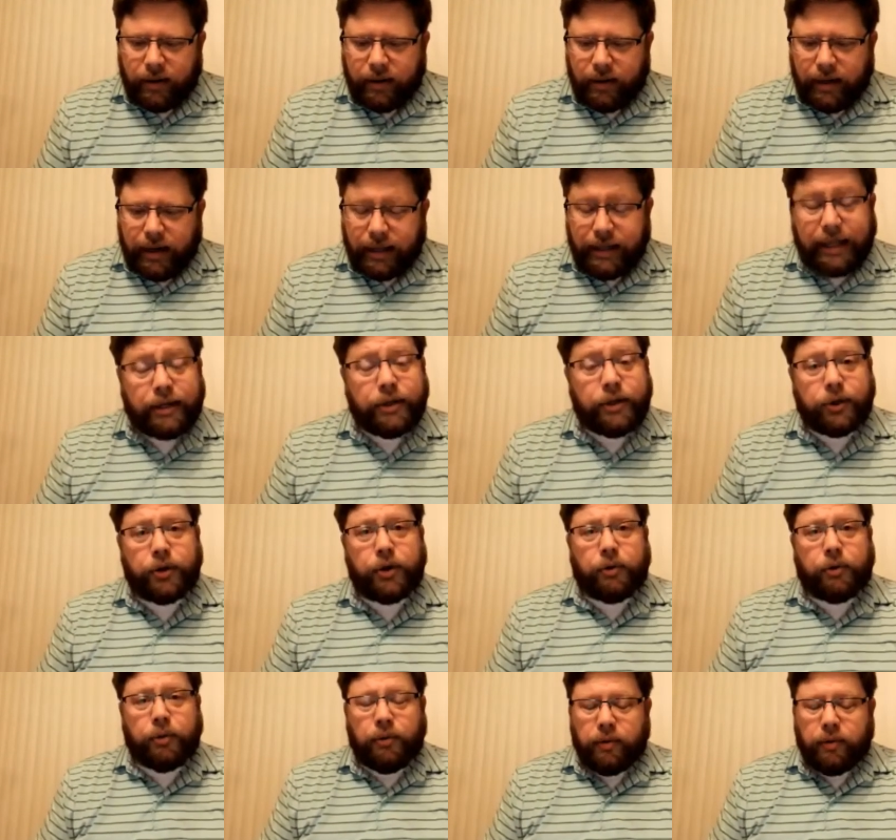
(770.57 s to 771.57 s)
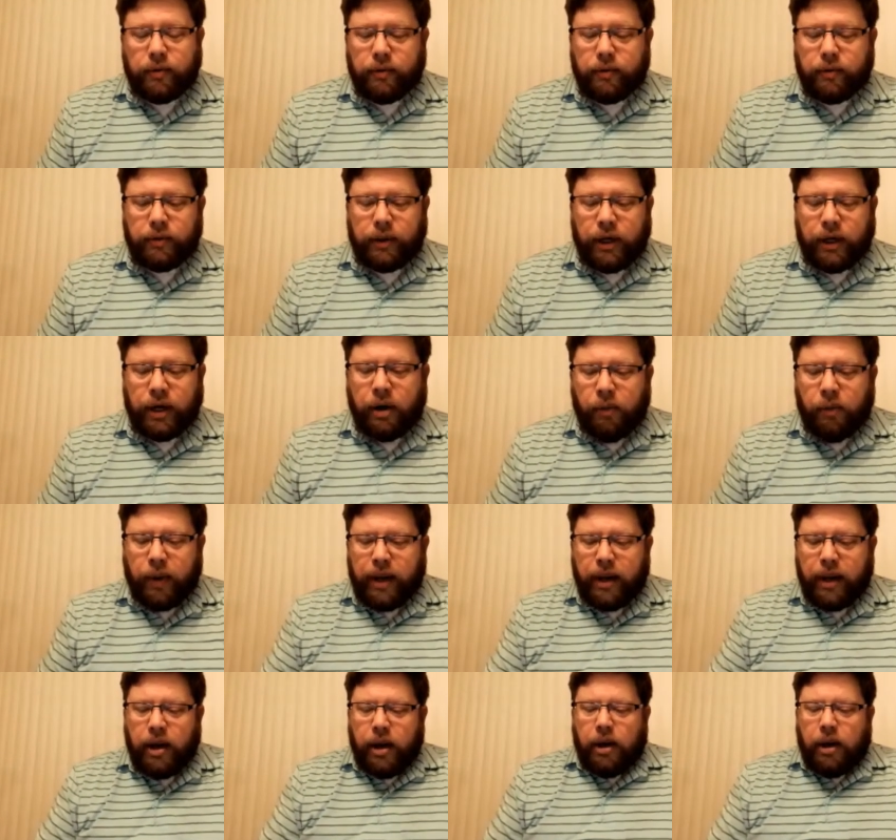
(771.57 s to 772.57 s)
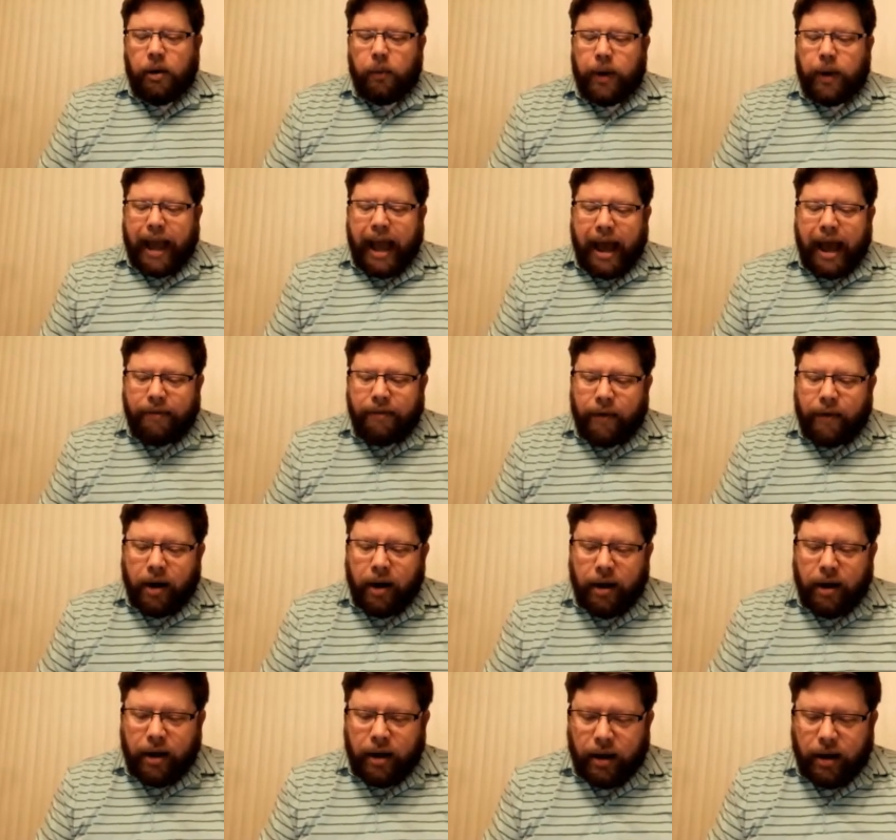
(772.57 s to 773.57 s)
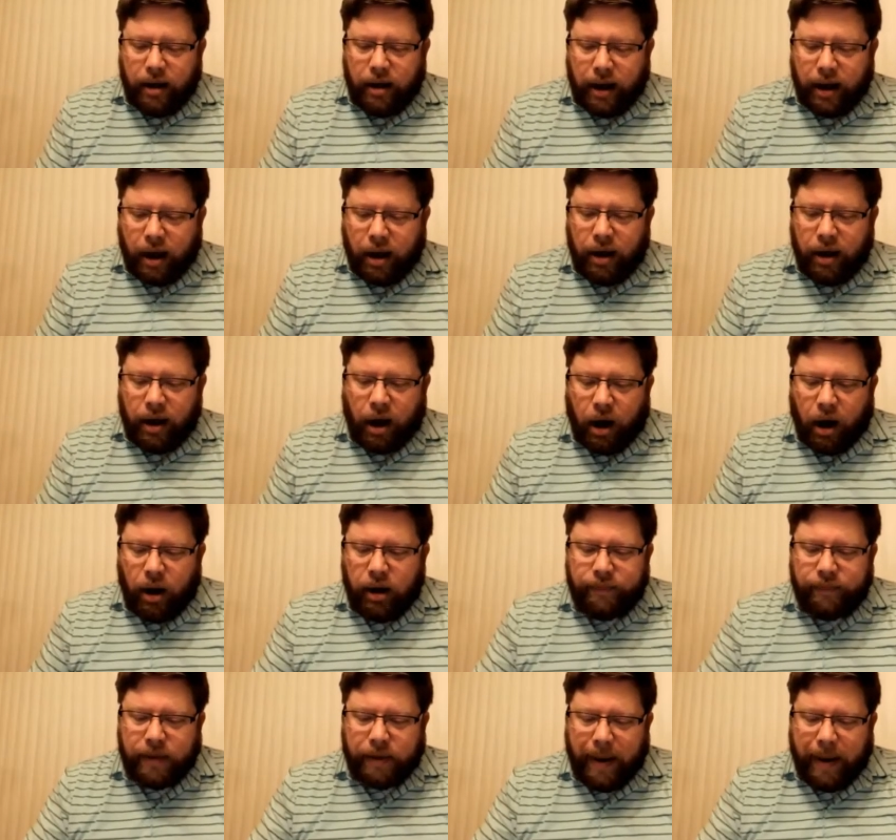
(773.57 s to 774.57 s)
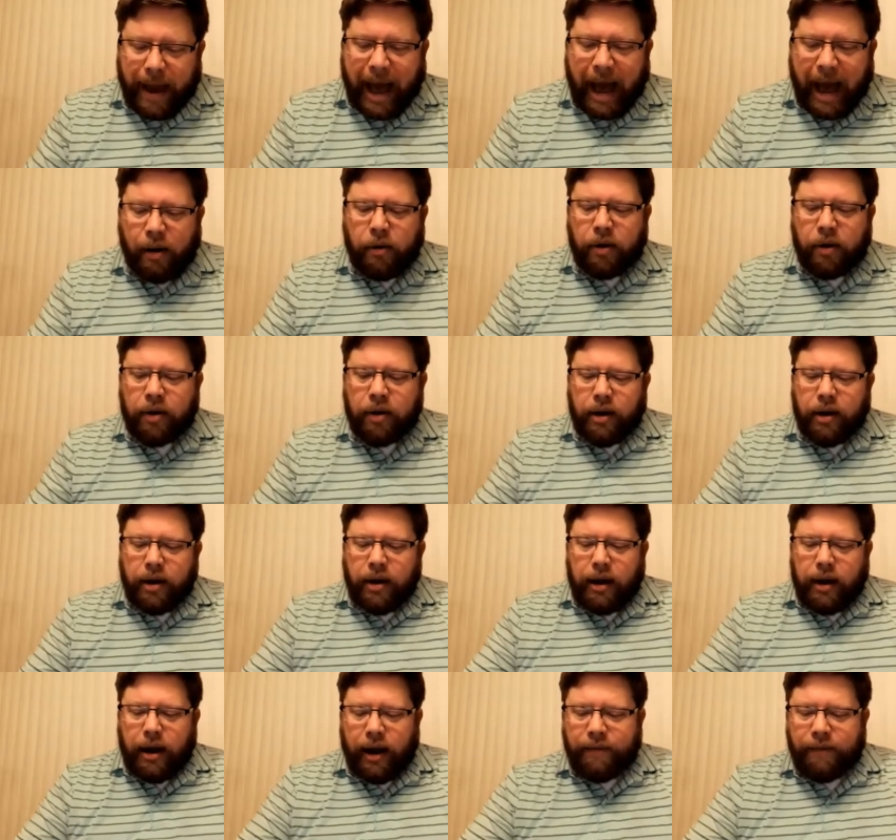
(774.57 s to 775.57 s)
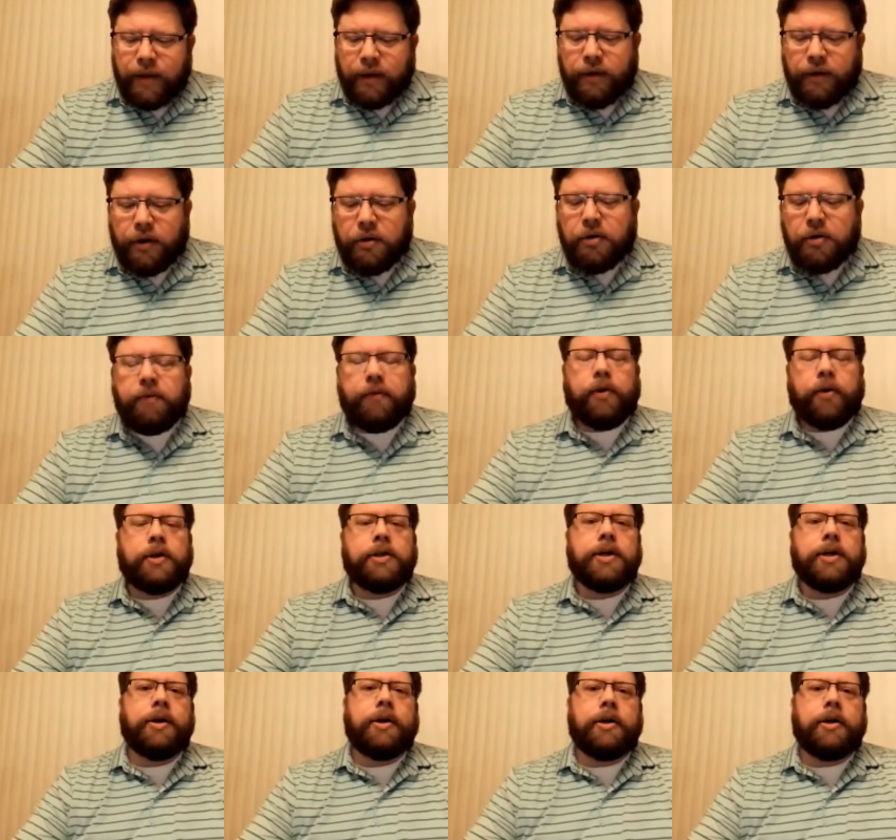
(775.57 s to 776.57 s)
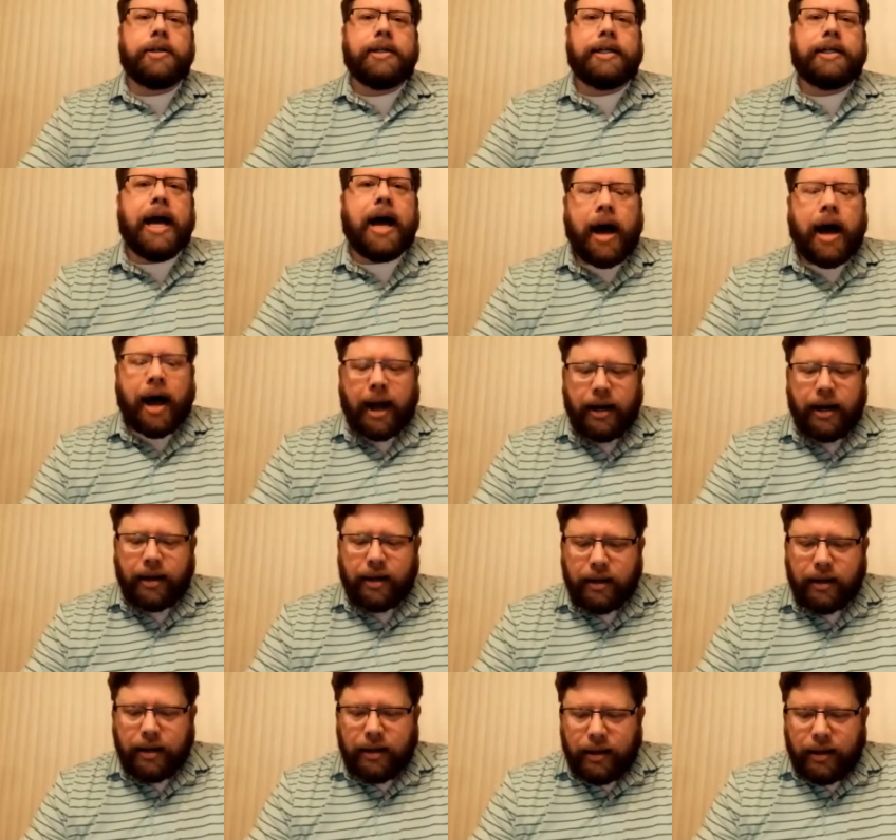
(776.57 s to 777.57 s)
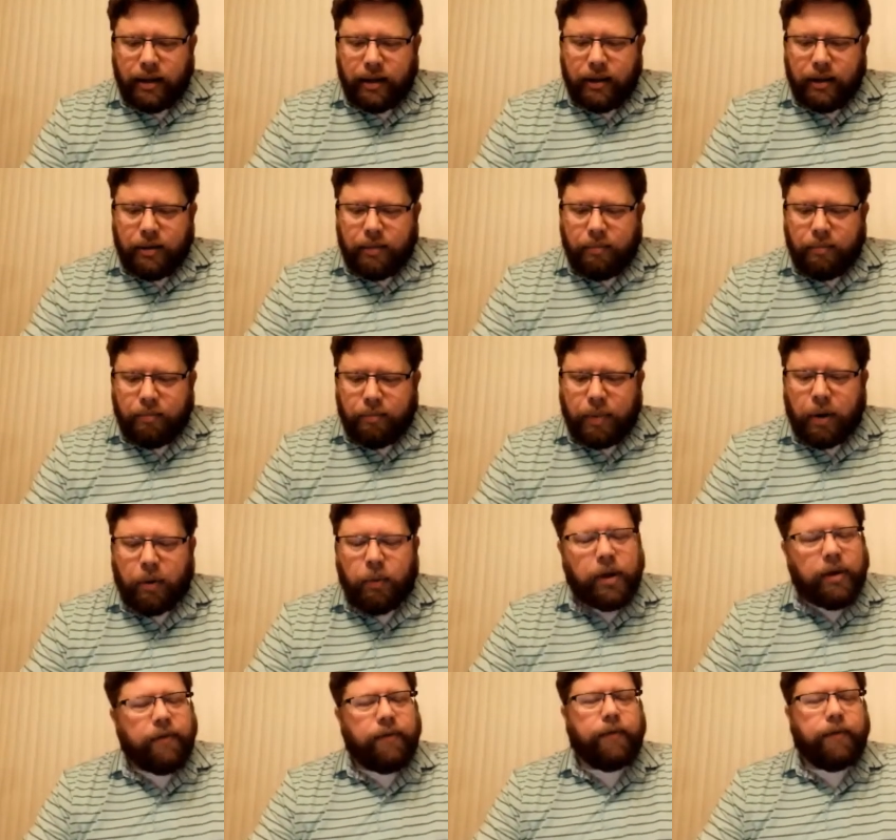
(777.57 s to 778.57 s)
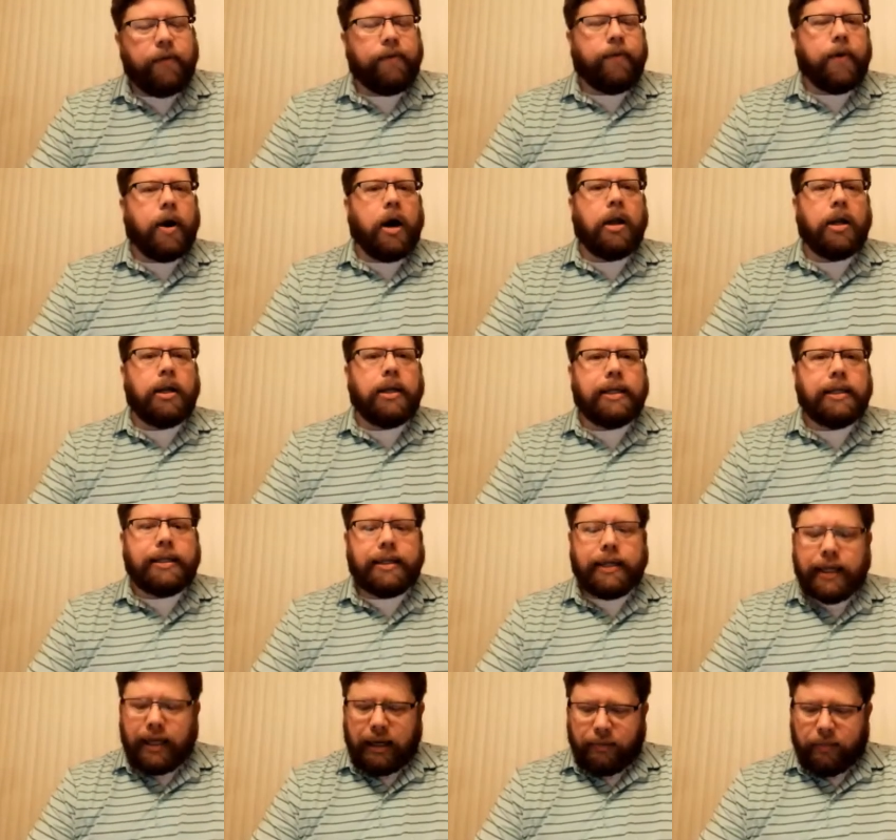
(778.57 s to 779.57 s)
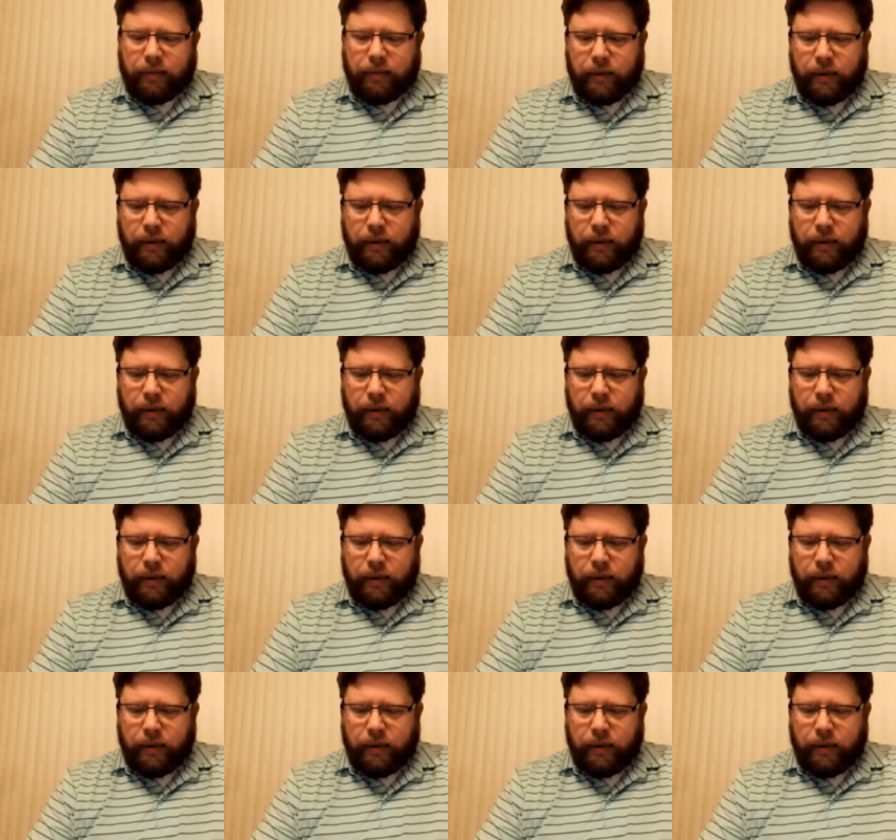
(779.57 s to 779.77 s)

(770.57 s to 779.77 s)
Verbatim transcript: And that's true. You know, we we have all of the power of the universe on our side, but we've fallen asleep.